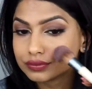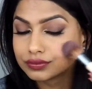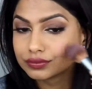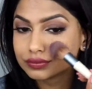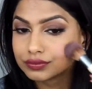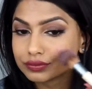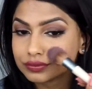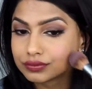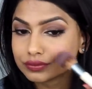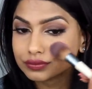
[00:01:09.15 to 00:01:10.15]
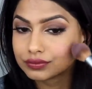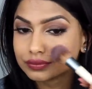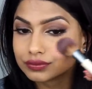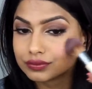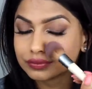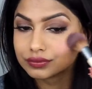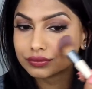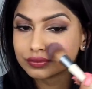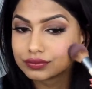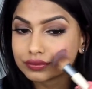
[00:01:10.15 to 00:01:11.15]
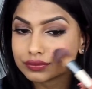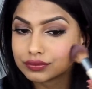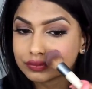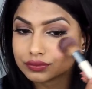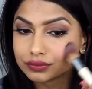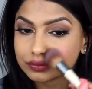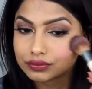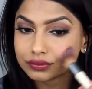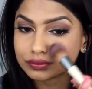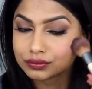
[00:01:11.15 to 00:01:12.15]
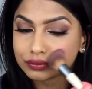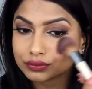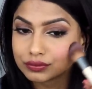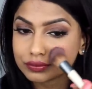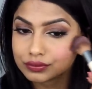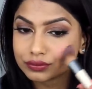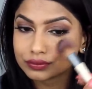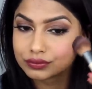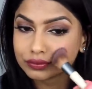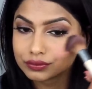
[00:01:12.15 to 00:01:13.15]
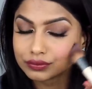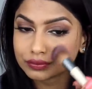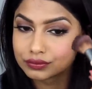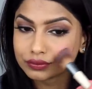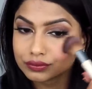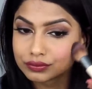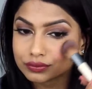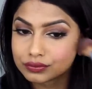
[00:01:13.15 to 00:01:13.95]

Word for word: pinky corally shade that will literally go with any look that you wear,